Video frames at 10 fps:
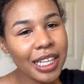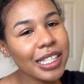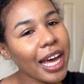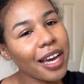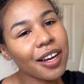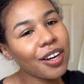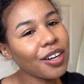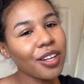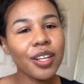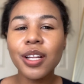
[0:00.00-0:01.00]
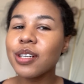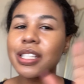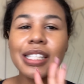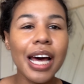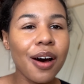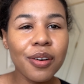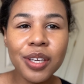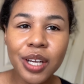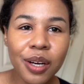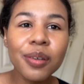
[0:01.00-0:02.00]
It's like, girl, close this out.
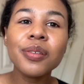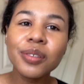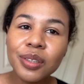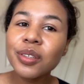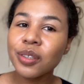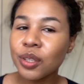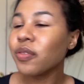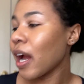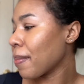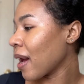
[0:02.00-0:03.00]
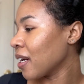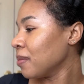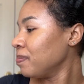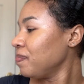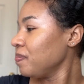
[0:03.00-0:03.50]
You know, do right by them.